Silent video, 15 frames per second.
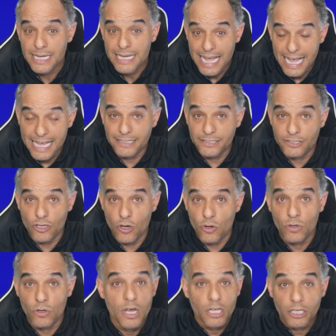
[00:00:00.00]
And
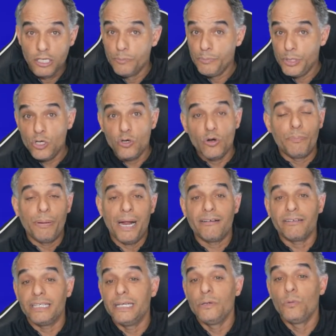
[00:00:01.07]
so Lemieux
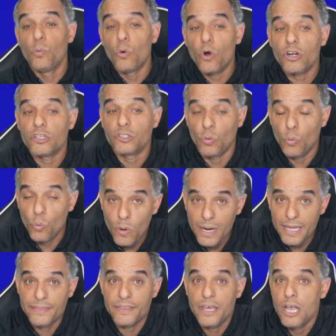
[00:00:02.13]
apparently worked
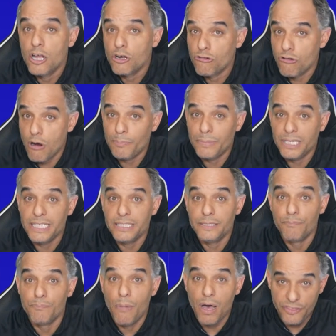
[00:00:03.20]
with Crumbly's
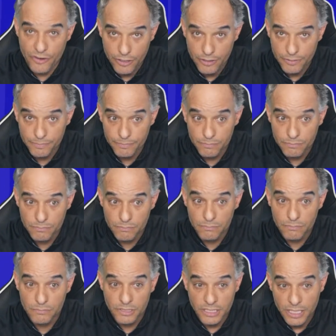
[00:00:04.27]
mother.
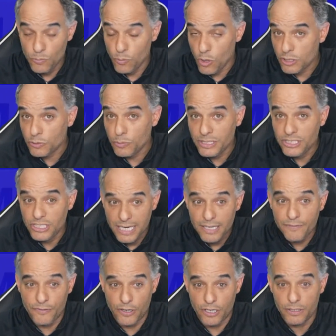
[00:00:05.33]
She worked with
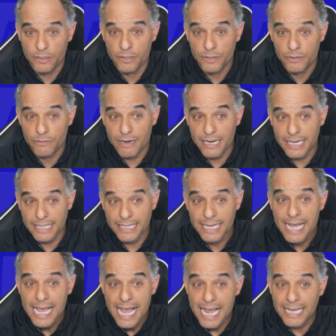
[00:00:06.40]
Jennifer, right?
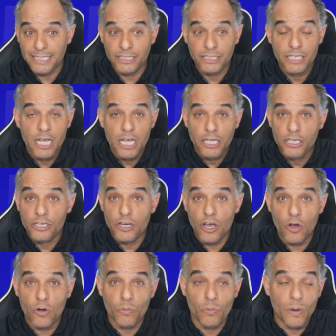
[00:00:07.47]
And,
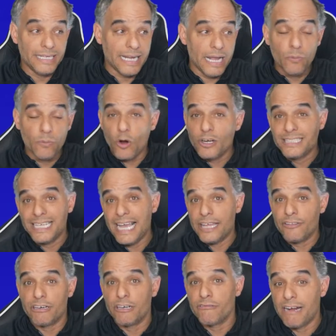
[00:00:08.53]
when they worked together
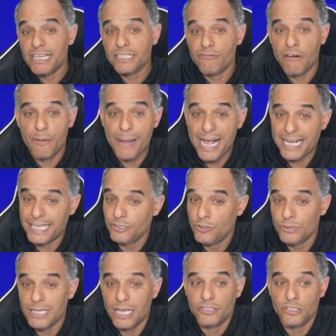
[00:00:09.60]
in a restaurant back in
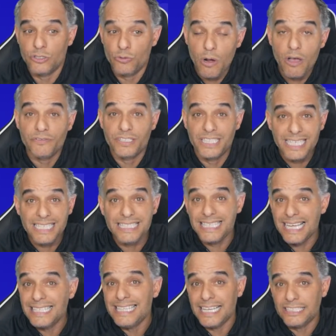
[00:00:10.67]
2012, she
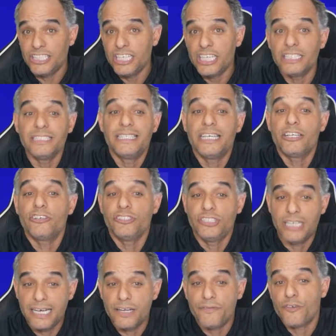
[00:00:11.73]
said that she considered
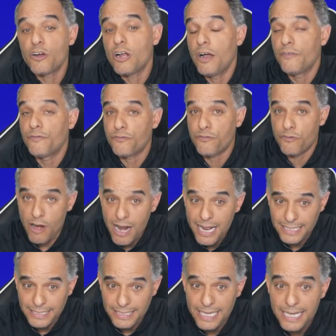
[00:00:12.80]
Jennifer a
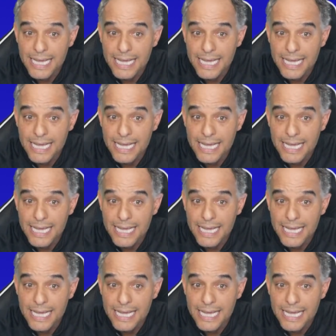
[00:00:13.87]
friend,